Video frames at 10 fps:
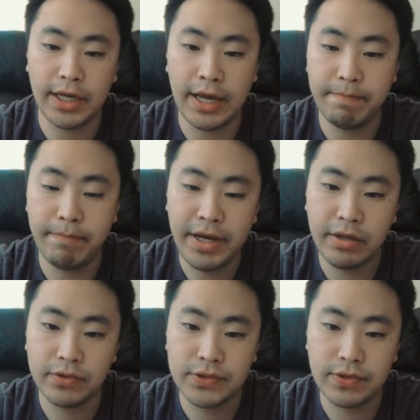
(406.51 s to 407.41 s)
i might
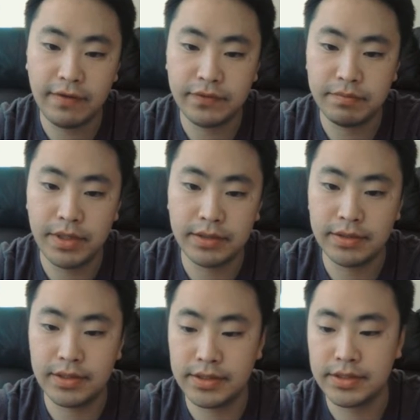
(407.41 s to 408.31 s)
also have to make
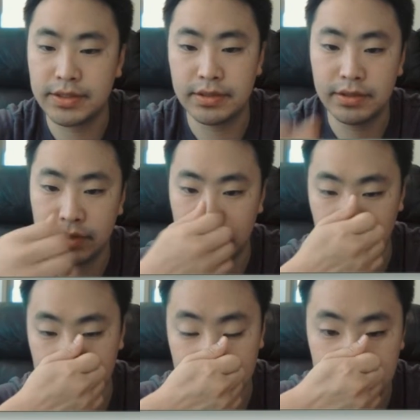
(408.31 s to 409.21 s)
this
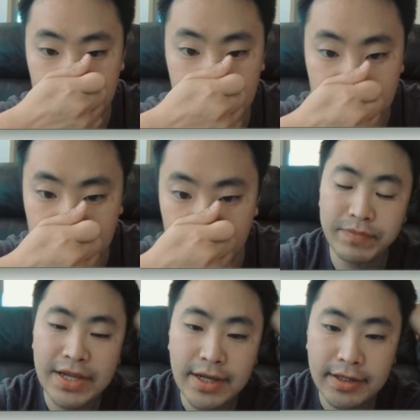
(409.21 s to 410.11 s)
equals two
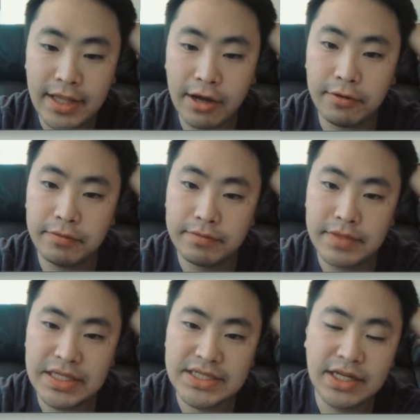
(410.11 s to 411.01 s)
now
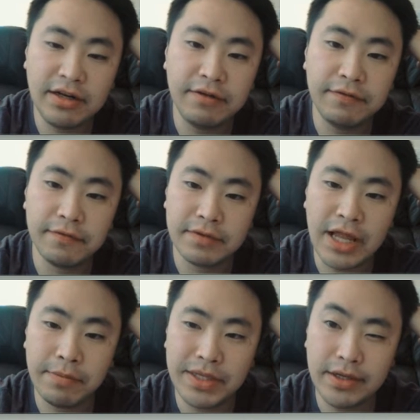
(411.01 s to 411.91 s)
instead of
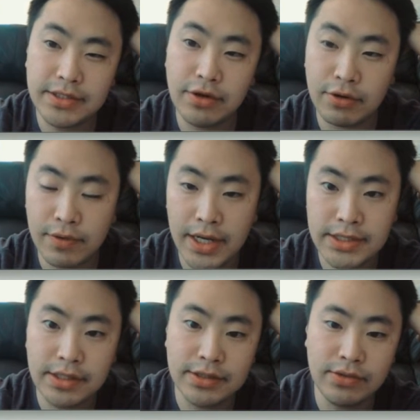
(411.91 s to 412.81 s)
now because our array
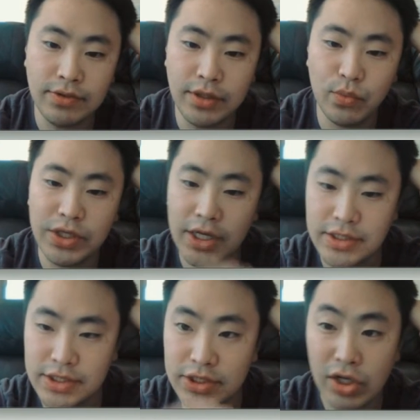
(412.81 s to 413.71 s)
is not sorted we can't
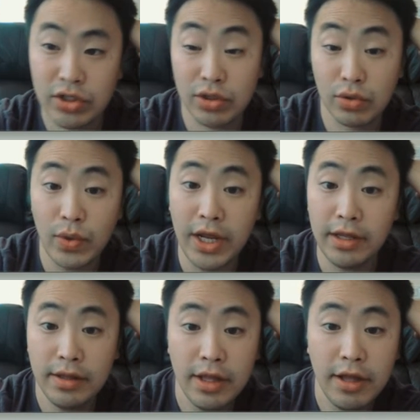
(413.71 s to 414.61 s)
just check the
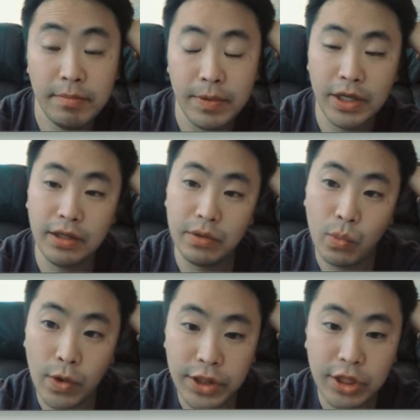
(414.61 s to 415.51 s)
array but
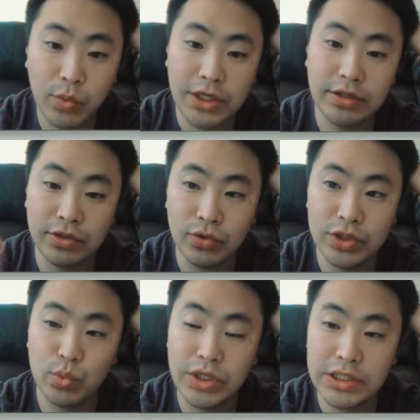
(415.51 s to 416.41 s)
one thing we can do
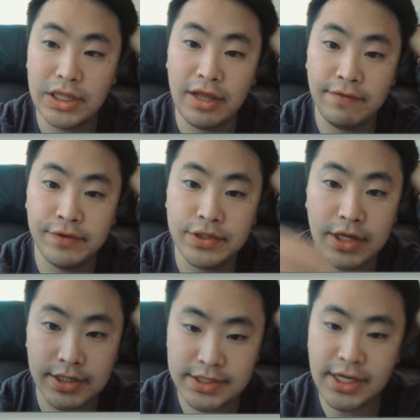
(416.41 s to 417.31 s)
is we could leverage
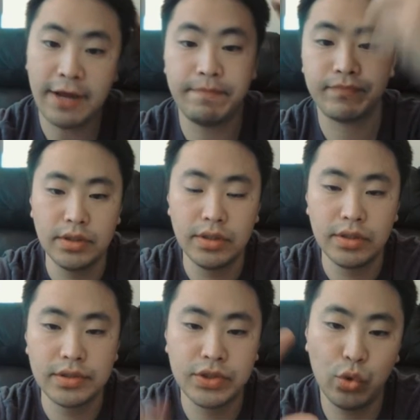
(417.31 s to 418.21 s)
a set
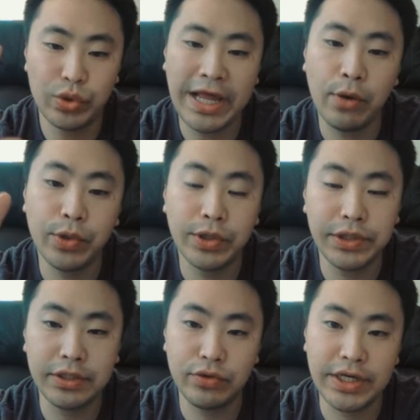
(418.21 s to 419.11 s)
so now we're going
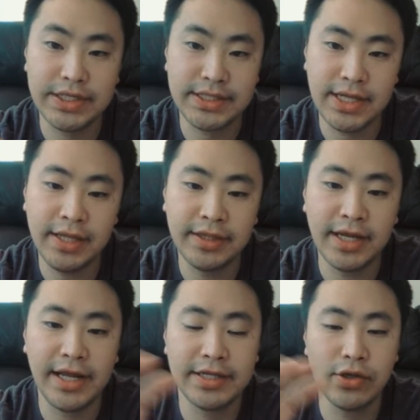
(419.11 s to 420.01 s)
to create a set
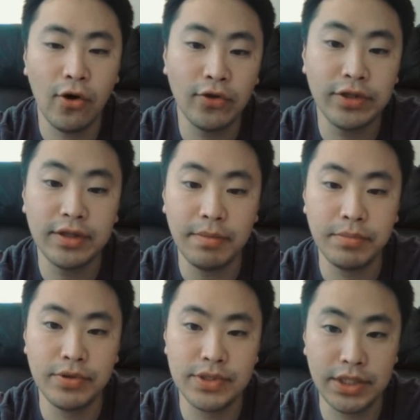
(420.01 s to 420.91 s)
that has all the numbers